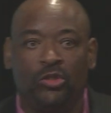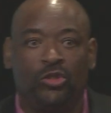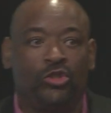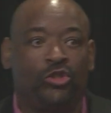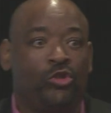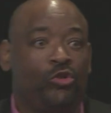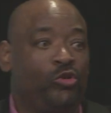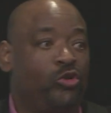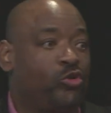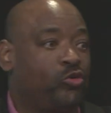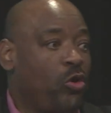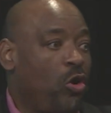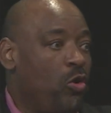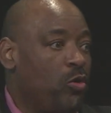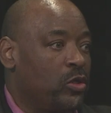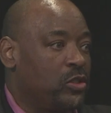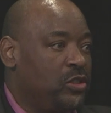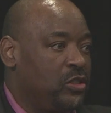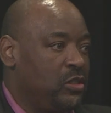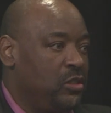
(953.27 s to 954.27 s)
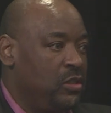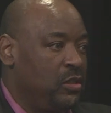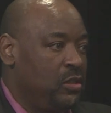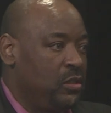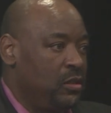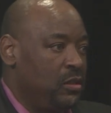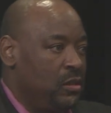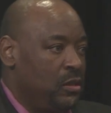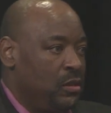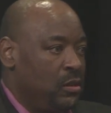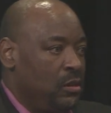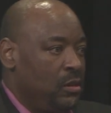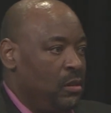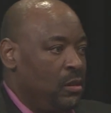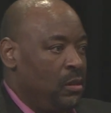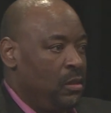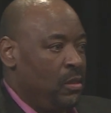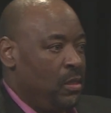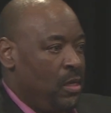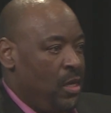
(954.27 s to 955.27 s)
2 strokes.
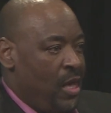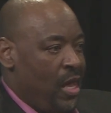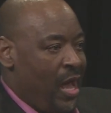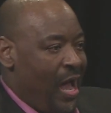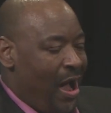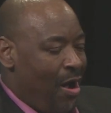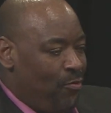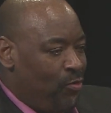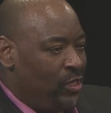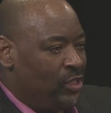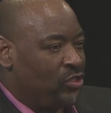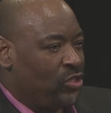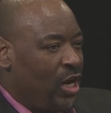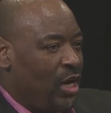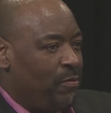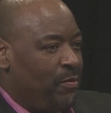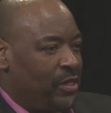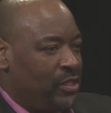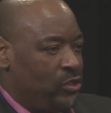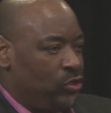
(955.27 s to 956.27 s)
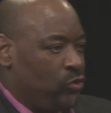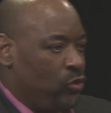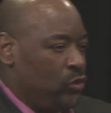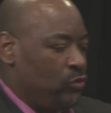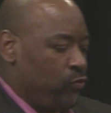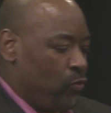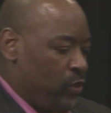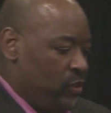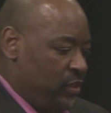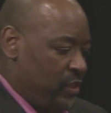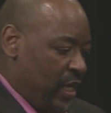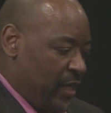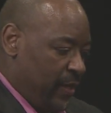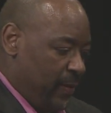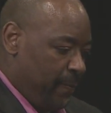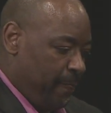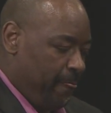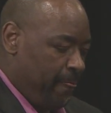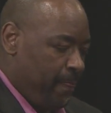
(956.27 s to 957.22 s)
I want to talk about the strokes for a second.